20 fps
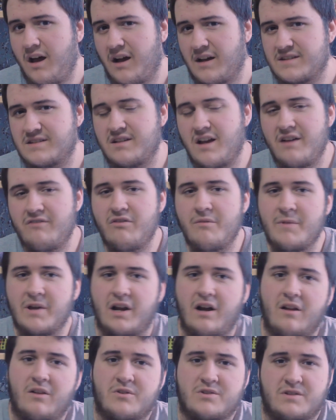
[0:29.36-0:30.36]
Aside from the
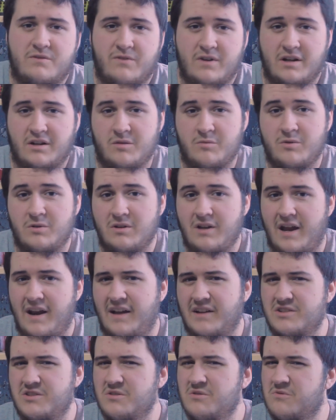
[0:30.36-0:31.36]
colors available, and
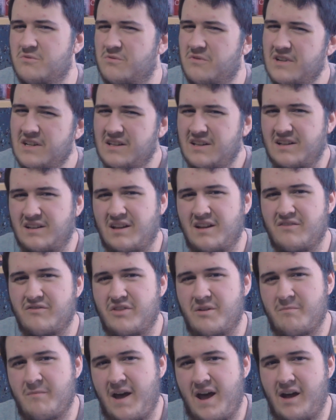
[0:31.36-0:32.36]
I do really love
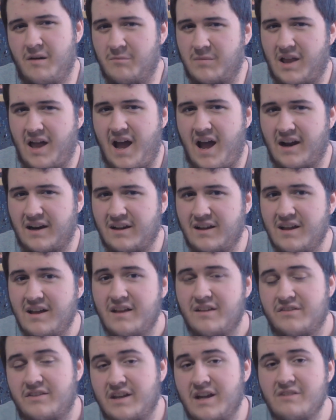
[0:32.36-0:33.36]
the matte black,
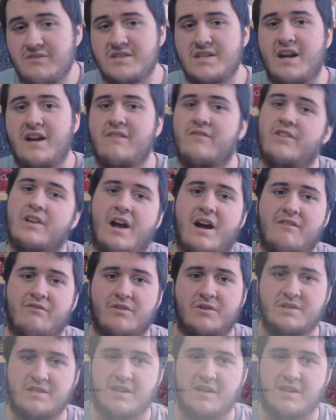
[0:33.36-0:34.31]
the outside of the iPhone